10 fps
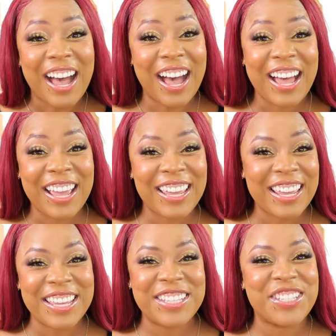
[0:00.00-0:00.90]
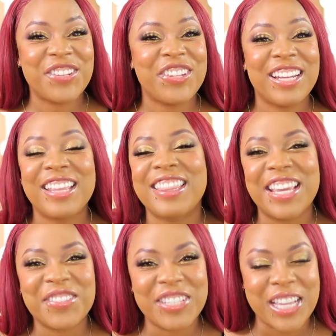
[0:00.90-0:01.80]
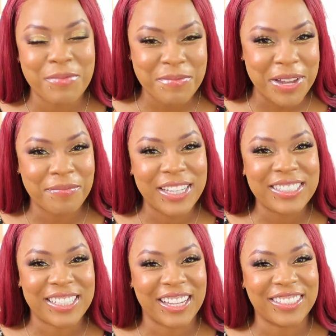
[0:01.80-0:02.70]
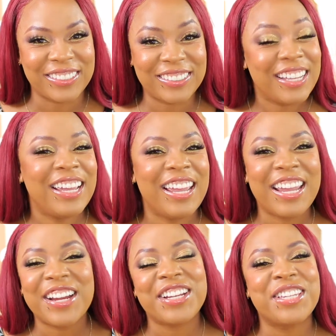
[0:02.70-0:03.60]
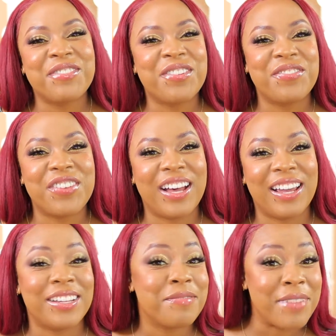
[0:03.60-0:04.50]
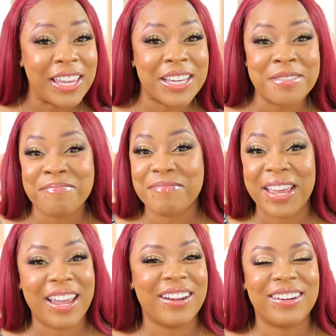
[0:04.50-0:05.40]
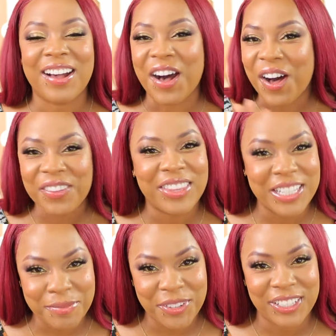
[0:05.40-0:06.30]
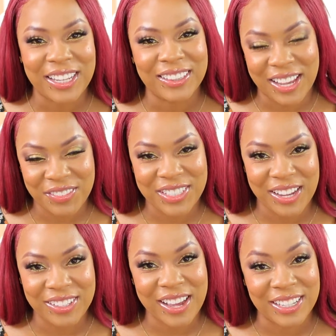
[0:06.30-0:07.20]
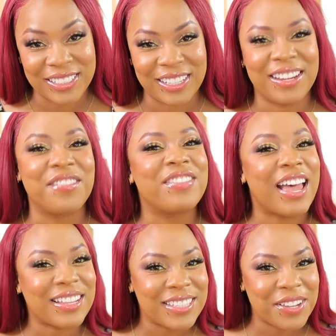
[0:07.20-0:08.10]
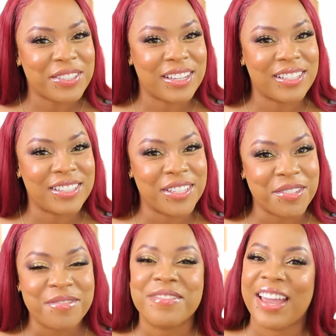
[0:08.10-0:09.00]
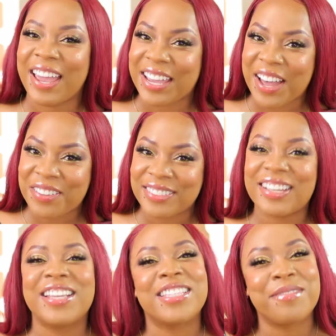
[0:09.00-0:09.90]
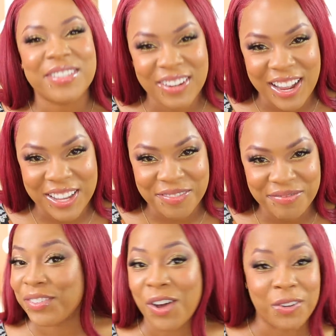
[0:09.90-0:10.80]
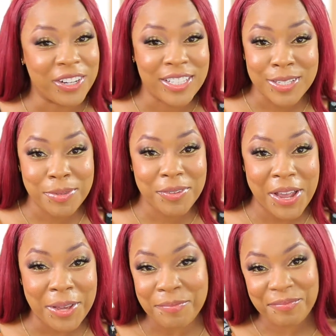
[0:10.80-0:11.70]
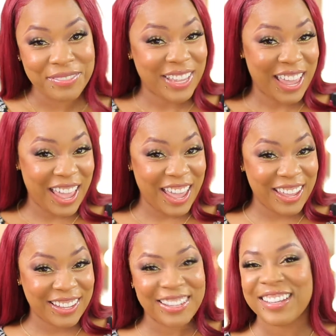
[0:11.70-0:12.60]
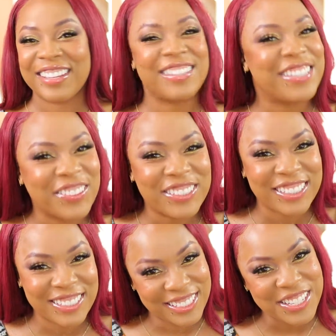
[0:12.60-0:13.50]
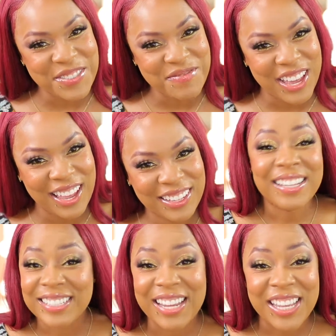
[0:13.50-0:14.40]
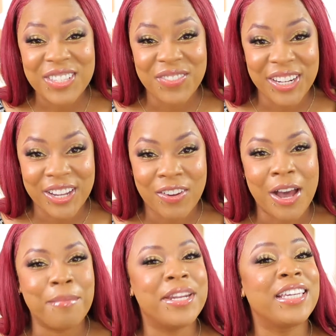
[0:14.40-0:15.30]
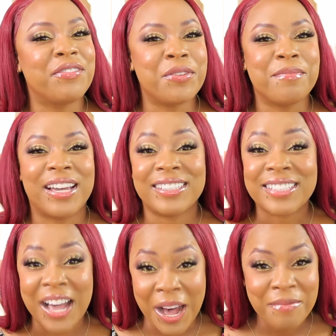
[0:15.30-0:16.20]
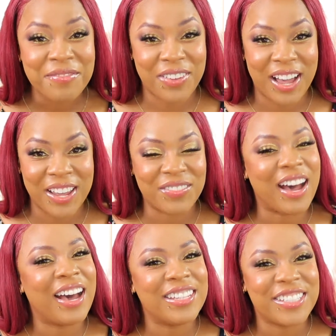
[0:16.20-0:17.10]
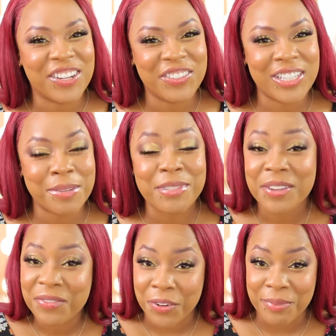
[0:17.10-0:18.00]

Hi, it's Terreana. Thanks for stopping by my channel. Here you will find makeup, hair, all things beauty and lifestyle content. If that sounds good to you, hang out and subscribe. If you already subscribed, hey, it's so good to see you back. In today's video, I'm gonna give you my top 5 eyeshadow tips for